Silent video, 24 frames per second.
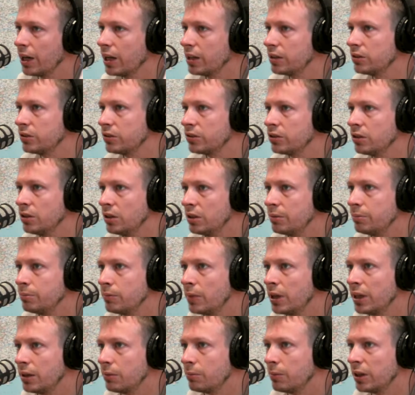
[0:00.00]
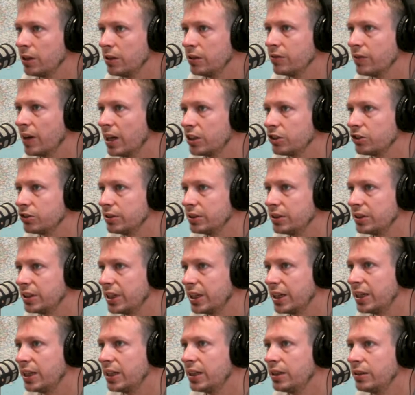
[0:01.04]
and we hadn't started manufacturing
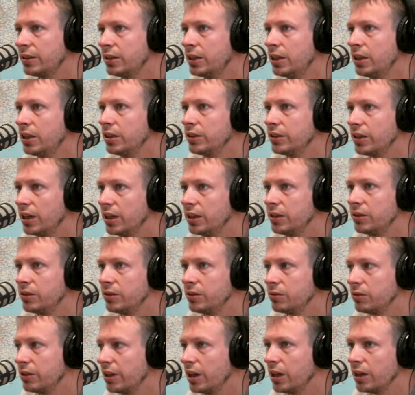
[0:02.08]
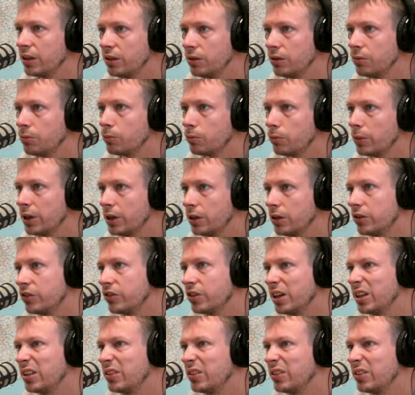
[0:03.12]
yet, then we could